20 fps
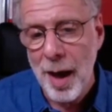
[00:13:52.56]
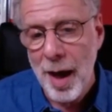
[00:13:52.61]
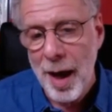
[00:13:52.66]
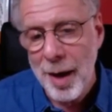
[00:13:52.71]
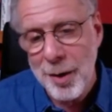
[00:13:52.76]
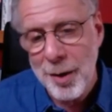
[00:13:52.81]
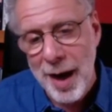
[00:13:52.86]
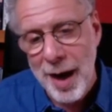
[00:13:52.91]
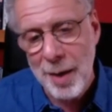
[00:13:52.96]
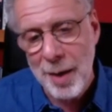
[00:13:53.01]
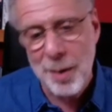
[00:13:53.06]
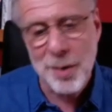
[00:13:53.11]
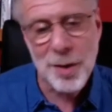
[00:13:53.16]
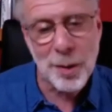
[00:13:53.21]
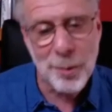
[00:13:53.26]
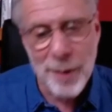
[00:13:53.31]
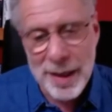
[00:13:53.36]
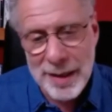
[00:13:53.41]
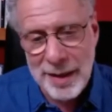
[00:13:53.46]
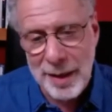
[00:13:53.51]
Hunter-gatherers are
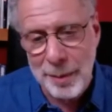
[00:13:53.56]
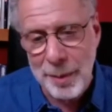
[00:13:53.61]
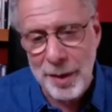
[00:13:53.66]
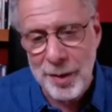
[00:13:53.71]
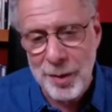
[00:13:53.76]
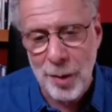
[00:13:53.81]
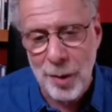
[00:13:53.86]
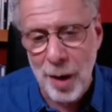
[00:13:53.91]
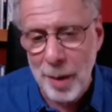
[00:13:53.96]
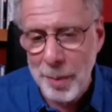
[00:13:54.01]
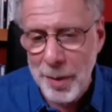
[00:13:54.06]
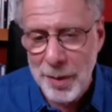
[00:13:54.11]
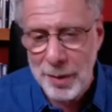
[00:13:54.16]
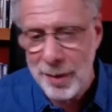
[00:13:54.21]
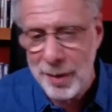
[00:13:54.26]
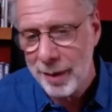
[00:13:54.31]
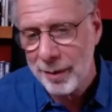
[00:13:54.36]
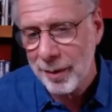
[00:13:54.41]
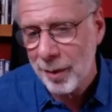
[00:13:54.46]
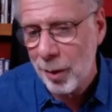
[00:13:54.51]
reasonably strong, but they're
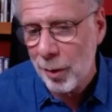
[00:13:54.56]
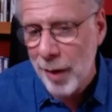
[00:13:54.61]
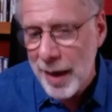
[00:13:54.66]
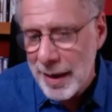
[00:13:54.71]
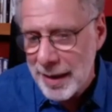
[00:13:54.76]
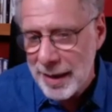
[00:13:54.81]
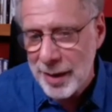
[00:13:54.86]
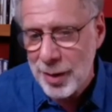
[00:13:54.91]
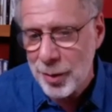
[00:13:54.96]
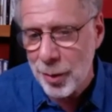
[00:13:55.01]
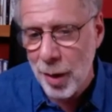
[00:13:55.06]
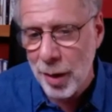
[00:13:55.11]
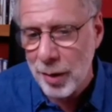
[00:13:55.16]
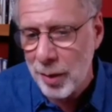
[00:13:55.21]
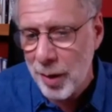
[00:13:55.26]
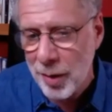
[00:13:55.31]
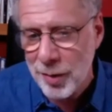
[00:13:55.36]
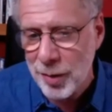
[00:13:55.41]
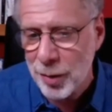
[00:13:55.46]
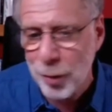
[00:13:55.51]
not crazy strong. They're
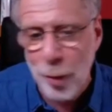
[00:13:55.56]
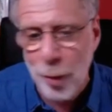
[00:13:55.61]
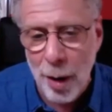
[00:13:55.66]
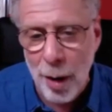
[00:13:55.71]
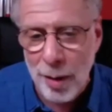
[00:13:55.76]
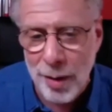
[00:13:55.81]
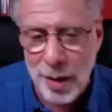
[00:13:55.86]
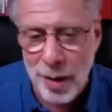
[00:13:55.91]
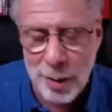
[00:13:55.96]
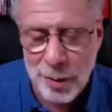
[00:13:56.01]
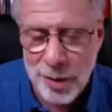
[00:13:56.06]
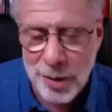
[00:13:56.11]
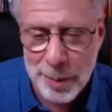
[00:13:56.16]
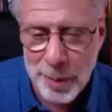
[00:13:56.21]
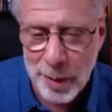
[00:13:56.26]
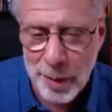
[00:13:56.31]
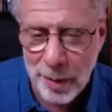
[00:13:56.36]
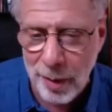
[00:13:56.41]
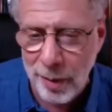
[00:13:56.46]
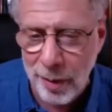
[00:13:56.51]
not stronger than your
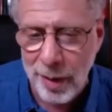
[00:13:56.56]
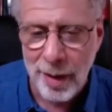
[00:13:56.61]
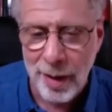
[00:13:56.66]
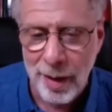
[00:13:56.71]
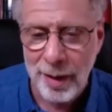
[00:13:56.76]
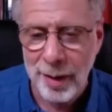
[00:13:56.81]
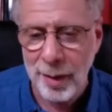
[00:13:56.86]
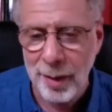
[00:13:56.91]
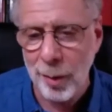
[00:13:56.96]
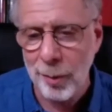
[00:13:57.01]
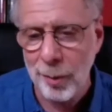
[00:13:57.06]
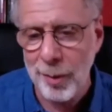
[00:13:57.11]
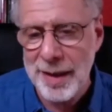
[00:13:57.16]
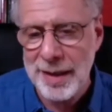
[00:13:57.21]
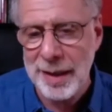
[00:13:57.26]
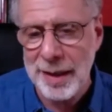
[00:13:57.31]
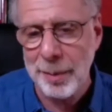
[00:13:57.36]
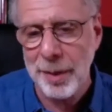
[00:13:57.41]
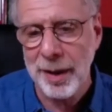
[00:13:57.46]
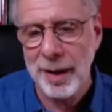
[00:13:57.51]
typical, you know,
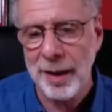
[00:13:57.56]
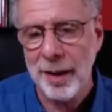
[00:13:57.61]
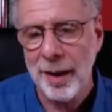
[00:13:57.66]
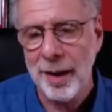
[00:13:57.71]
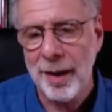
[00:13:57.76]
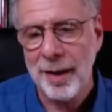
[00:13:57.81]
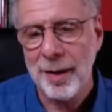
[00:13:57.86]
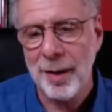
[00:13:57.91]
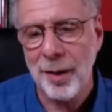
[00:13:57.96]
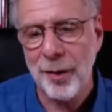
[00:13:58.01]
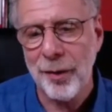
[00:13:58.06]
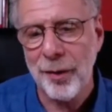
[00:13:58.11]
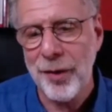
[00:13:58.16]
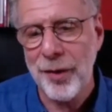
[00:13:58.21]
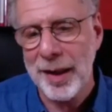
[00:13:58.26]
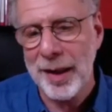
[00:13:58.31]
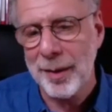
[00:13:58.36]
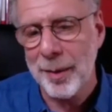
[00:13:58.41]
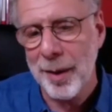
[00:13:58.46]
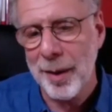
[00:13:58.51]
reasonably, you know,
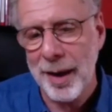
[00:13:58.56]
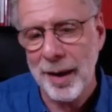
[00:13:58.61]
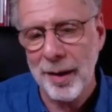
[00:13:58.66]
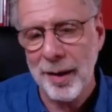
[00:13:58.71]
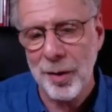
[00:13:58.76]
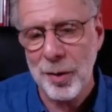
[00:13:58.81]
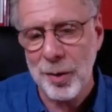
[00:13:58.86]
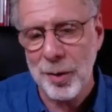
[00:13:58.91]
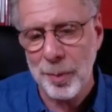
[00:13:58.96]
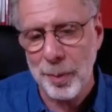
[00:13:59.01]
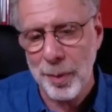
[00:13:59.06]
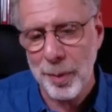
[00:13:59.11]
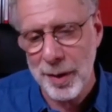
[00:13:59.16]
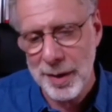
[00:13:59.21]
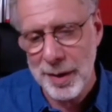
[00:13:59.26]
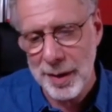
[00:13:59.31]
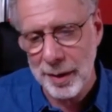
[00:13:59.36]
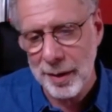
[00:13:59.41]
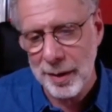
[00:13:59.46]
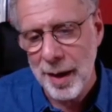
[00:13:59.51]
fit English
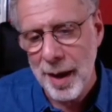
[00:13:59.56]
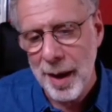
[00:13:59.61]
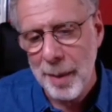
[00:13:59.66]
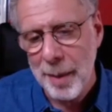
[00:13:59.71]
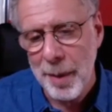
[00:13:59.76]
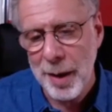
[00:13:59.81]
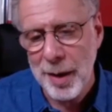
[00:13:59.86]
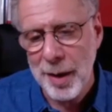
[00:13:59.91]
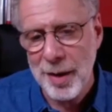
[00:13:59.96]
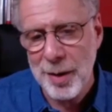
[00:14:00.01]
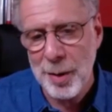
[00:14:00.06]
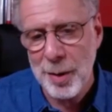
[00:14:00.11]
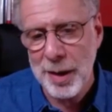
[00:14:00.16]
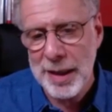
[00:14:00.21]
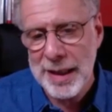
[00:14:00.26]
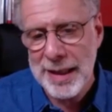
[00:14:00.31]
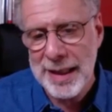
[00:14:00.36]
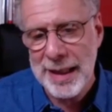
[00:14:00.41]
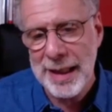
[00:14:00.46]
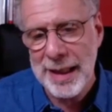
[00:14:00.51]
person. But as you can
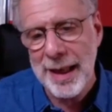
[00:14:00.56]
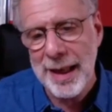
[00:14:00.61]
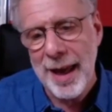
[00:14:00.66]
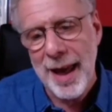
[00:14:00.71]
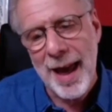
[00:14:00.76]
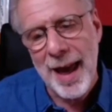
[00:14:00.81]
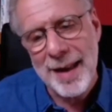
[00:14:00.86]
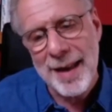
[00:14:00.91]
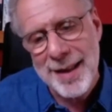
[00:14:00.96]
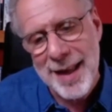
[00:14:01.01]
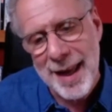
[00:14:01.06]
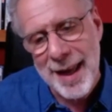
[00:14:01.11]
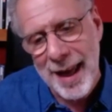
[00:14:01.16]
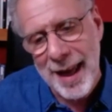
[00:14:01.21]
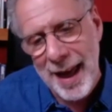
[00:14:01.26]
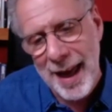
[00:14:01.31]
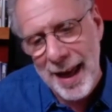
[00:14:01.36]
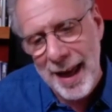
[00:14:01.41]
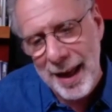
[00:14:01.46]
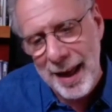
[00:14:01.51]
see, as they
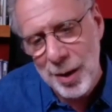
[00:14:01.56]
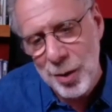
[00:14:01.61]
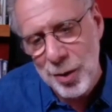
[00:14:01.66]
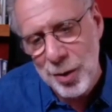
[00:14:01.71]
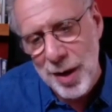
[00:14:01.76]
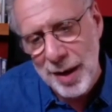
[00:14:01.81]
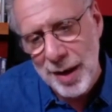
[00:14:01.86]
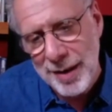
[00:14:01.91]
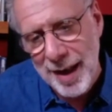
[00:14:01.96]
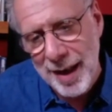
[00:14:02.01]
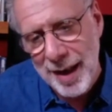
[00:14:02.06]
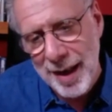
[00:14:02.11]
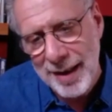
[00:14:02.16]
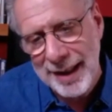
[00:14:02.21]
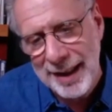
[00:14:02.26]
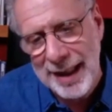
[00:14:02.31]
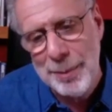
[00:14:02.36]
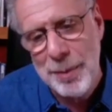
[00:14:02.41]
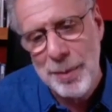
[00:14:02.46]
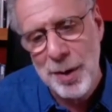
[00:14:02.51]
age, they tend to
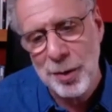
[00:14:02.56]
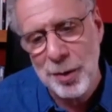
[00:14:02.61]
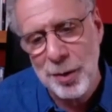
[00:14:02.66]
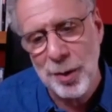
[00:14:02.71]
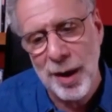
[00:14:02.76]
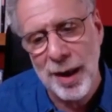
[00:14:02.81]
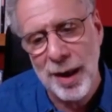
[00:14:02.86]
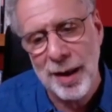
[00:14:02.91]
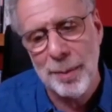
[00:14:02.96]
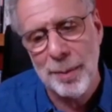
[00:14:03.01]
keep their strength